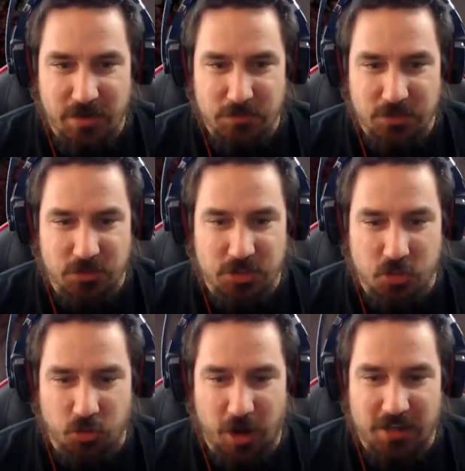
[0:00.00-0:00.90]
They're just
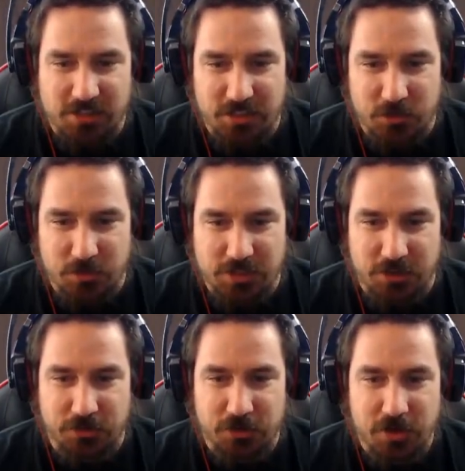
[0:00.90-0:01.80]
crashing into each
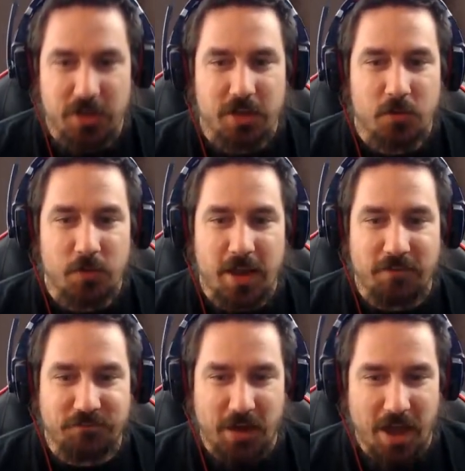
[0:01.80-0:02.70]
other. We
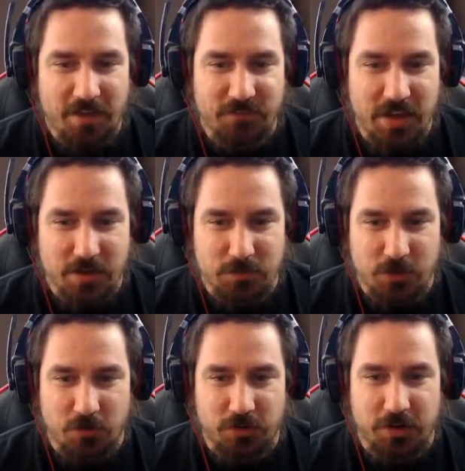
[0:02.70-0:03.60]
have 5 Venoms
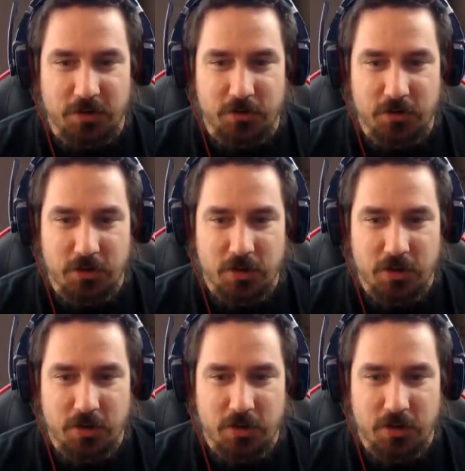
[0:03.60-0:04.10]
over here